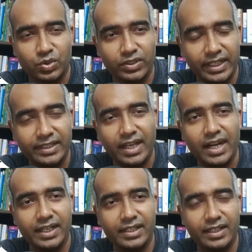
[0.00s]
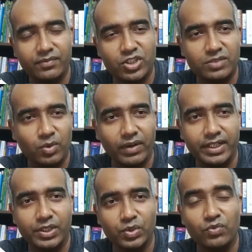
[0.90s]
So the entire data which is
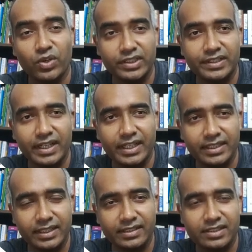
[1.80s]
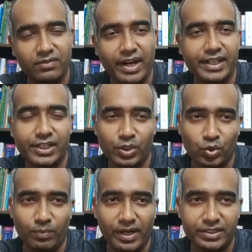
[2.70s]
provided to you for the training, that is divided
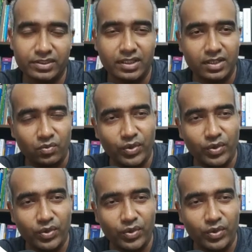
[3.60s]
into two parts.